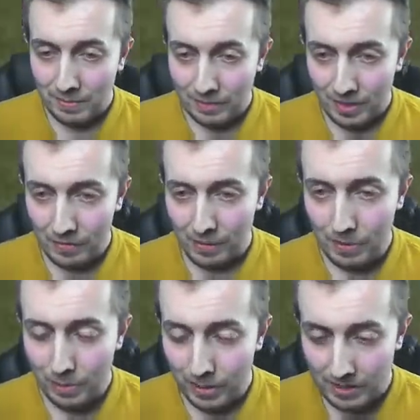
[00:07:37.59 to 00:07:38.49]
they really
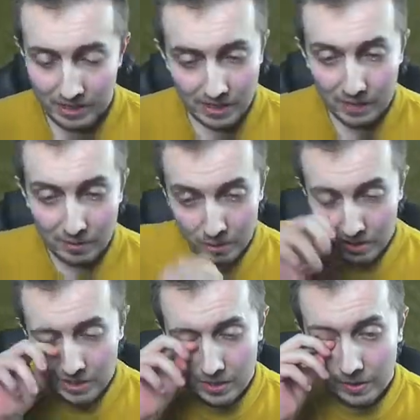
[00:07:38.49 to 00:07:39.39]
put it to, uh, put it
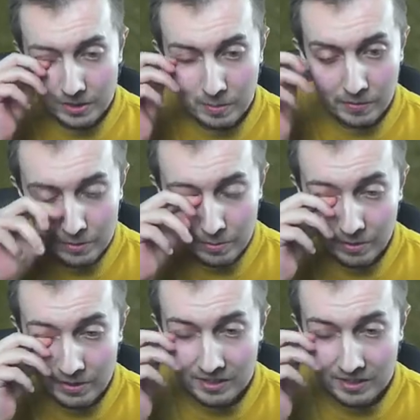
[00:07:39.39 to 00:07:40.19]
to us to be to be honest.